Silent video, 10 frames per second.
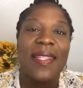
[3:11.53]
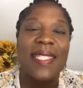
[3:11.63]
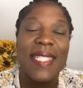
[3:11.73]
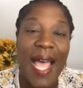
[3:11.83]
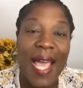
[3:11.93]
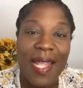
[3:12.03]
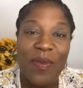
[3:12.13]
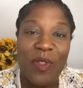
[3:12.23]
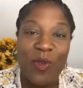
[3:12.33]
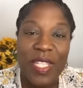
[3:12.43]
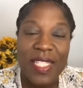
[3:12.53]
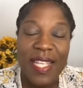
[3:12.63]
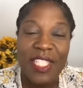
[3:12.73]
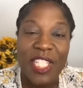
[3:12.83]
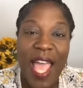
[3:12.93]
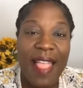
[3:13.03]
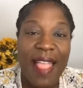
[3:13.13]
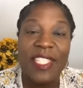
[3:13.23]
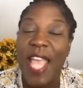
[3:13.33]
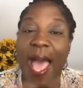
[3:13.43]
sign up for the Reset
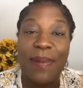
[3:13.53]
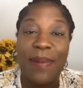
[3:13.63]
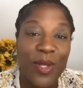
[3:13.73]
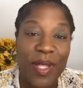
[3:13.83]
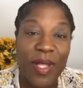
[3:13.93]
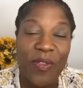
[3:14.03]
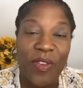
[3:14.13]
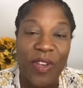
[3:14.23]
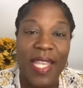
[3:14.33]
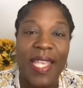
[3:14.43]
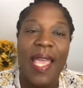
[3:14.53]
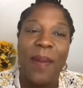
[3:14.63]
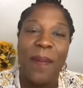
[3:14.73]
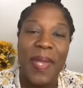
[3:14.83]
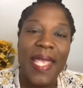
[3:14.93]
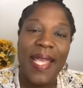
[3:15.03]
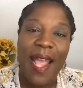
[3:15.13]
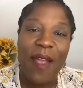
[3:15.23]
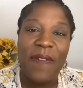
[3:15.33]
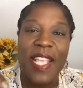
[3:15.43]
Challenge, absolutely free. Be in
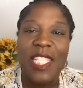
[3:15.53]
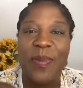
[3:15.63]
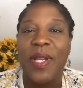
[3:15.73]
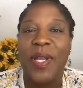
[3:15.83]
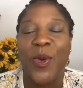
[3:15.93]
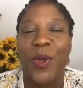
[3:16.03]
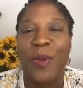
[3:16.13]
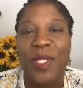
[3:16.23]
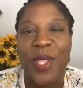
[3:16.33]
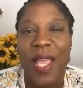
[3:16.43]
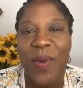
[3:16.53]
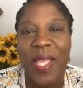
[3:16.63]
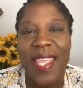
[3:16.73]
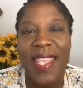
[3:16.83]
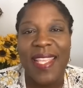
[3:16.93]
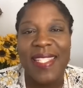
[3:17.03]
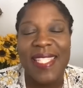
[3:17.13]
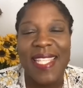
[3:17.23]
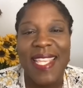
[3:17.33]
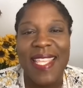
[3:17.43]
our Facebook group so that way they can
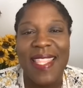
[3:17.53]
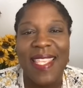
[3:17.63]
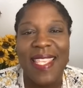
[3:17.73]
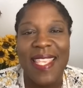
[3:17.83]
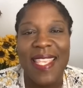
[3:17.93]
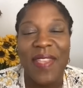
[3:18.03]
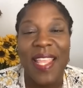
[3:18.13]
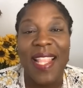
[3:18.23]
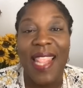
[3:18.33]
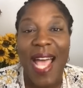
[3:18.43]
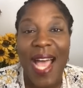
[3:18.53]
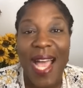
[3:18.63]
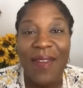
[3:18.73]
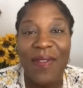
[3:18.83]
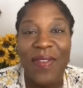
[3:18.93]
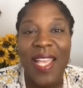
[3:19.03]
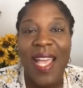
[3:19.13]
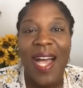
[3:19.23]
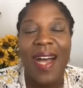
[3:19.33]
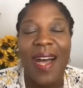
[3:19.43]
see the event live
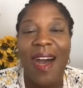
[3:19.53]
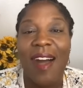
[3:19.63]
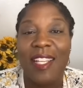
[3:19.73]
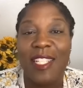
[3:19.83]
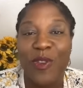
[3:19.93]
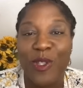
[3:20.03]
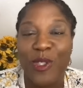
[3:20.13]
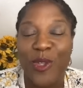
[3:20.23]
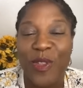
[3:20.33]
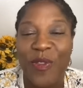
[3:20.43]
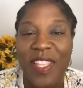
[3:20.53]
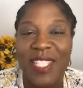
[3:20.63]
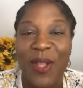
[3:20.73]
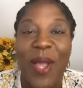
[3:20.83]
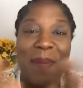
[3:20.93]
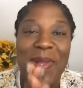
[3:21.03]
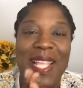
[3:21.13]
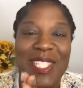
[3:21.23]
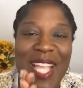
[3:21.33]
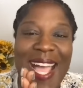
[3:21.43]
August 1st through the 5th. So God
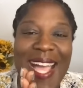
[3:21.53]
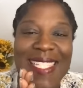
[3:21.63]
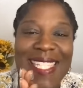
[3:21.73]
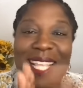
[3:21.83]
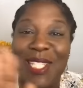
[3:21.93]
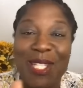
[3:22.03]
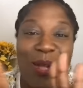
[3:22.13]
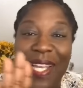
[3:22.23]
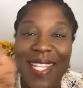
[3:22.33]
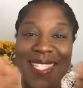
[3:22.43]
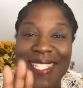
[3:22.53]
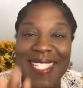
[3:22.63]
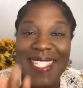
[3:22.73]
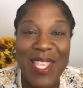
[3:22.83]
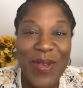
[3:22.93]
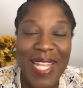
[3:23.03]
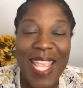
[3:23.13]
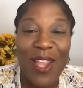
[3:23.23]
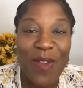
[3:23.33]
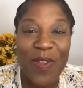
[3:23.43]
bless you guys. So good to see you and
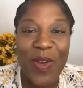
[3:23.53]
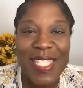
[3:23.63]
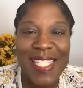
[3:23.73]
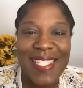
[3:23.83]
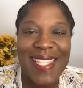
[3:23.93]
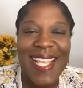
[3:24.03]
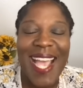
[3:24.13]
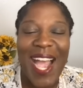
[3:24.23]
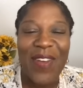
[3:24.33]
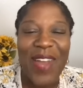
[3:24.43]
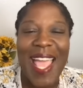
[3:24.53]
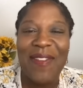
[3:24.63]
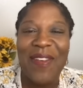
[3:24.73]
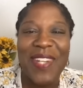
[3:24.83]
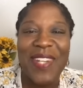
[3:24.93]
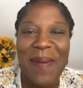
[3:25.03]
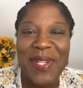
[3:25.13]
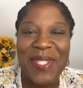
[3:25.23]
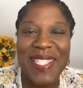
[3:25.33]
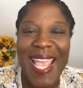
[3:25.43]
hear your voices. All right, have a
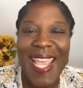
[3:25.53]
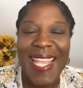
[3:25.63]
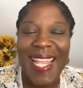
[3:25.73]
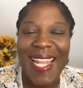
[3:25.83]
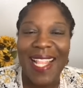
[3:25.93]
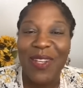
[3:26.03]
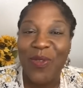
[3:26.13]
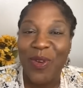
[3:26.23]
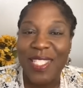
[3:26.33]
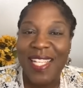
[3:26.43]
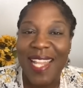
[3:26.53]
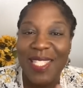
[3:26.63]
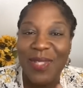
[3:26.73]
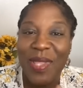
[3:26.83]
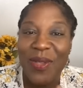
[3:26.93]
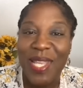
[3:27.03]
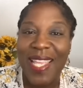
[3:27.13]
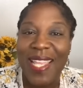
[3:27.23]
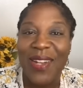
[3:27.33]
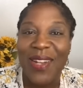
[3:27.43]
phenomenal day, and I look forward to connecting with you
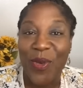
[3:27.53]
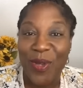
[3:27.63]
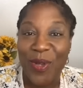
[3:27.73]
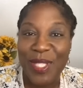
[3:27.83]
again real